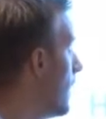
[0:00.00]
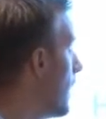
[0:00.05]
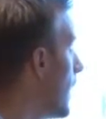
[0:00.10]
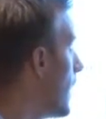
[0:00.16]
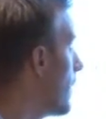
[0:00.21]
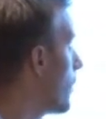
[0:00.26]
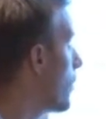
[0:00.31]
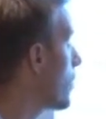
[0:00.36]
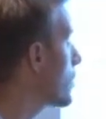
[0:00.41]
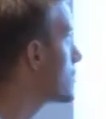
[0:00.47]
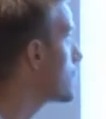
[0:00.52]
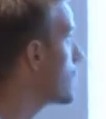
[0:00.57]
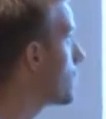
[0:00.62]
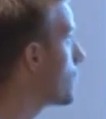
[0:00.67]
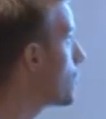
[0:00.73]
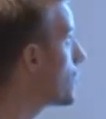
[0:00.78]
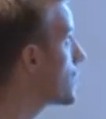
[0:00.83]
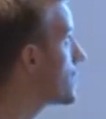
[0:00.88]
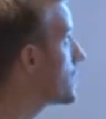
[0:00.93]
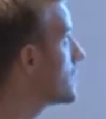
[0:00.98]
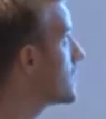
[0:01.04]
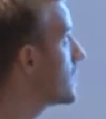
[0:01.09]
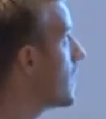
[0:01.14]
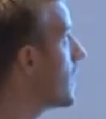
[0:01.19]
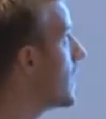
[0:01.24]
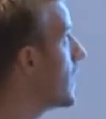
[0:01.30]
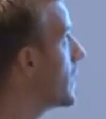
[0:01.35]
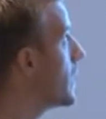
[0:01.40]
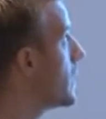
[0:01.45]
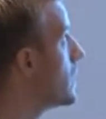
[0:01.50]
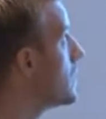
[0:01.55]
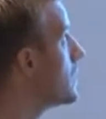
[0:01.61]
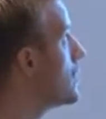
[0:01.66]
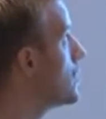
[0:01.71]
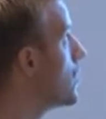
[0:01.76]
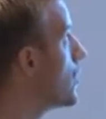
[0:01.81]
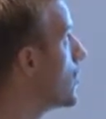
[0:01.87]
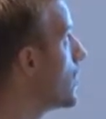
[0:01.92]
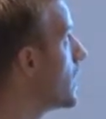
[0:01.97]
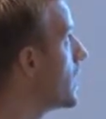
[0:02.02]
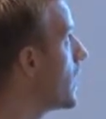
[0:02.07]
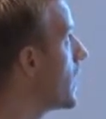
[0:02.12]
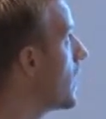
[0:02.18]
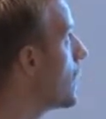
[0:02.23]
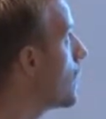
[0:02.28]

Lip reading: I've also brought a slide showing